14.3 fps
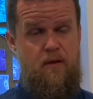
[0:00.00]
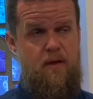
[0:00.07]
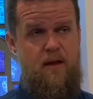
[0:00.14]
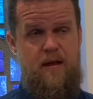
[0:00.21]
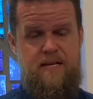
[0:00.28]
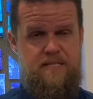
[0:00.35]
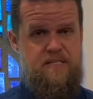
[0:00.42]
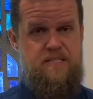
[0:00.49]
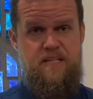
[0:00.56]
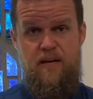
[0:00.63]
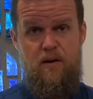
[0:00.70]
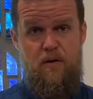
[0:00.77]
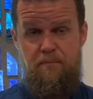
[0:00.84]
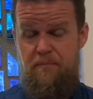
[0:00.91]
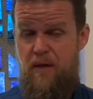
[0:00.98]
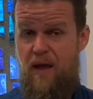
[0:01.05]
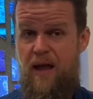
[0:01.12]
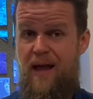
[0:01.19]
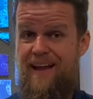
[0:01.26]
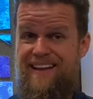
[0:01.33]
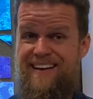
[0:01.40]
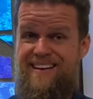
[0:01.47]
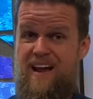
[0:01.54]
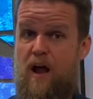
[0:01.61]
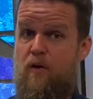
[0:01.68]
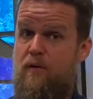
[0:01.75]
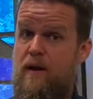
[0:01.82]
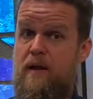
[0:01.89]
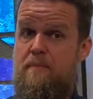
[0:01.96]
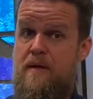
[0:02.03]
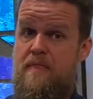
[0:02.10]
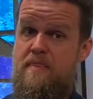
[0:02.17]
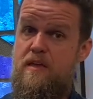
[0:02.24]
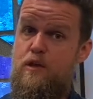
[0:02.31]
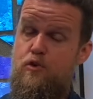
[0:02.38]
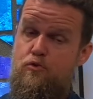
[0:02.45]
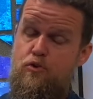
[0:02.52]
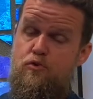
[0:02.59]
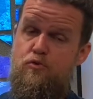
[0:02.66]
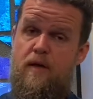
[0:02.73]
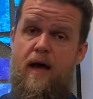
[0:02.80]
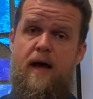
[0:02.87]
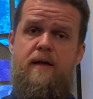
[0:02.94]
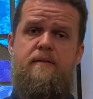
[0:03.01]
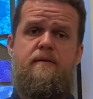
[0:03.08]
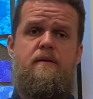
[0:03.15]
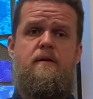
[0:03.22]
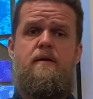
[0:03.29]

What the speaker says: As a singer, I cannot recommend that you do that.